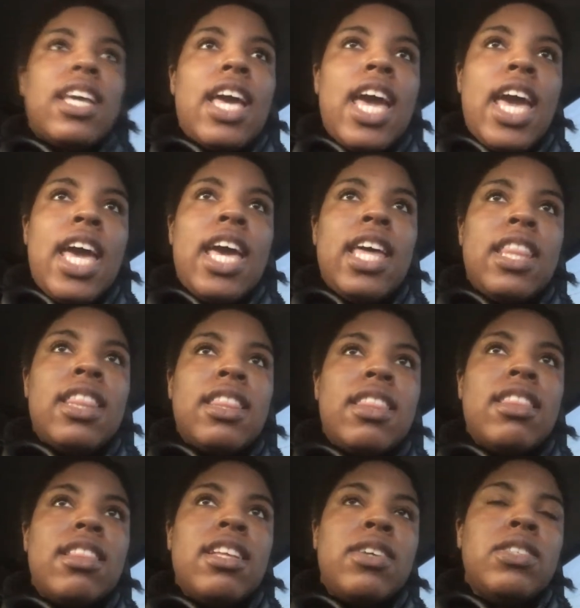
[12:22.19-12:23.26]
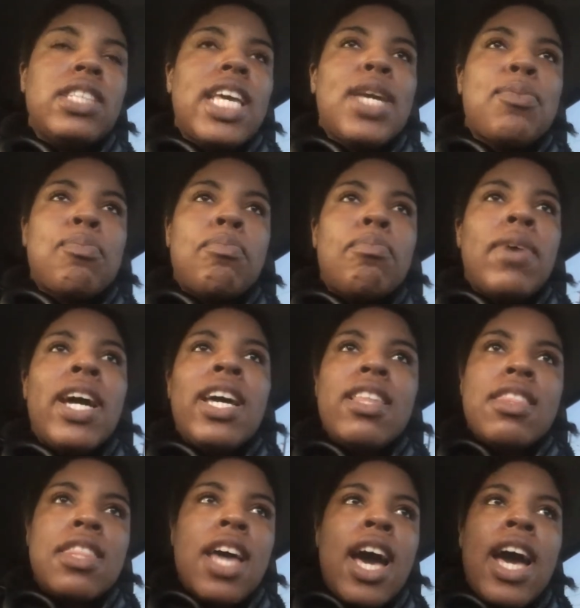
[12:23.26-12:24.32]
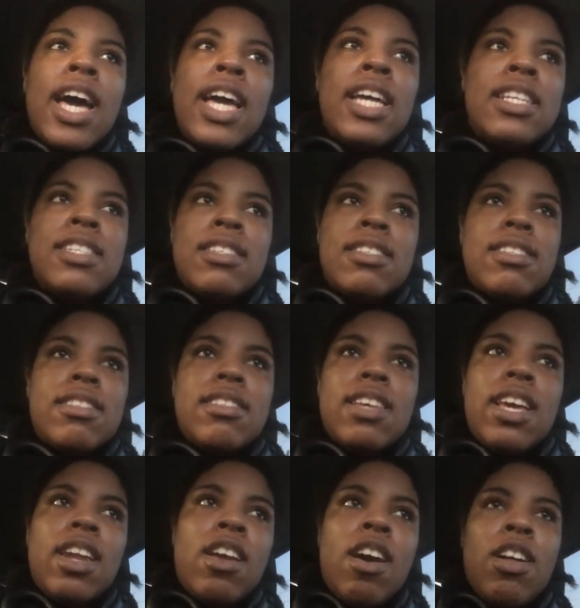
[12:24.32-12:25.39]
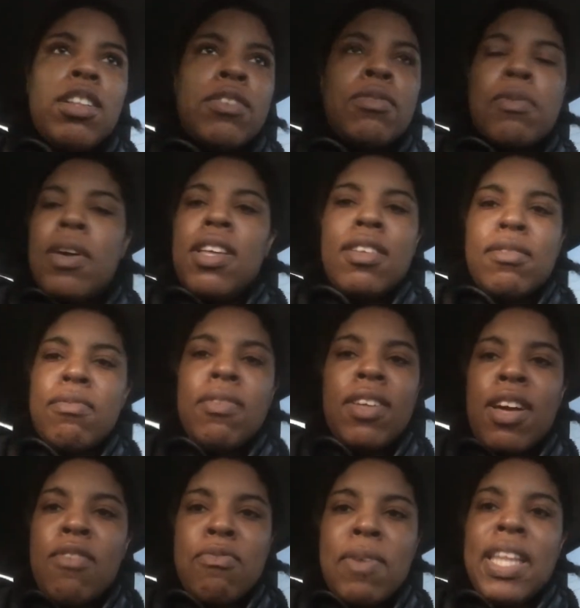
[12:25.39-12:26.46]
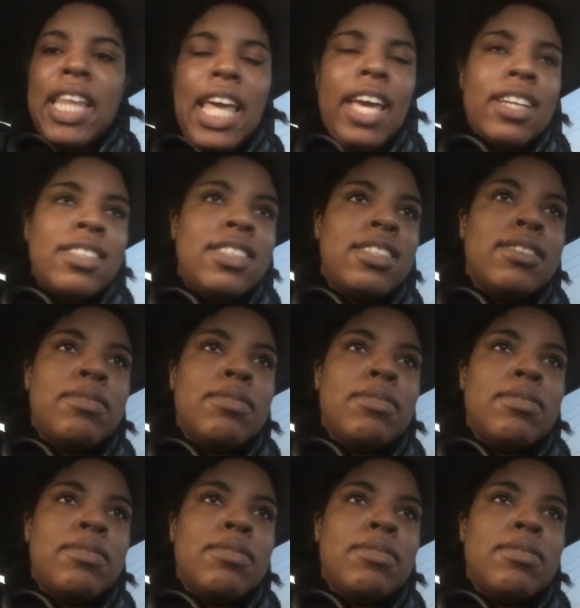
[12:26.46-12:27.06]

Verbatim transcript: and it was like butt, thighs, and all of my legs.